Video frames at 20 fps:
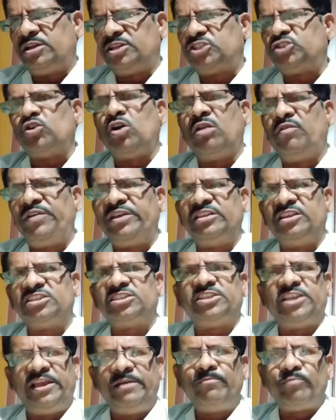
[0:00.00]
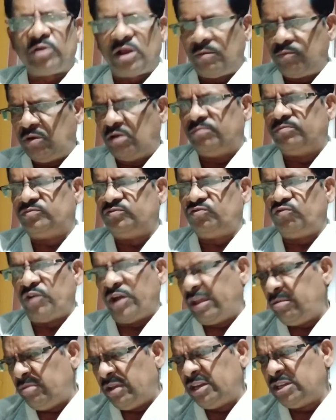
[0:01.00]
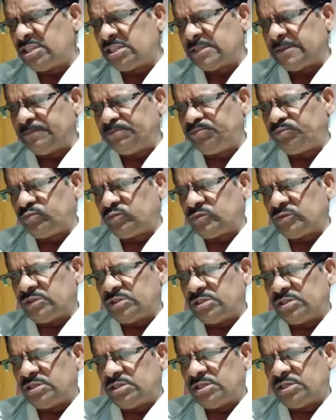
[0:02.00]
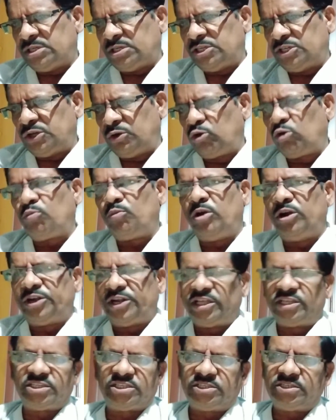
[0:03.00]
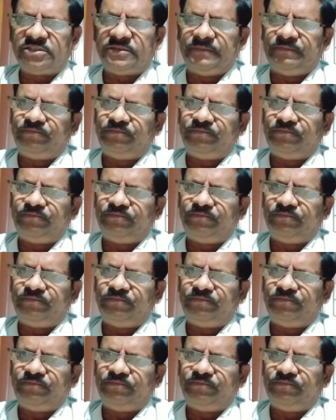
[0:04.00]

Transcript: solving the same problem. Why means group politics.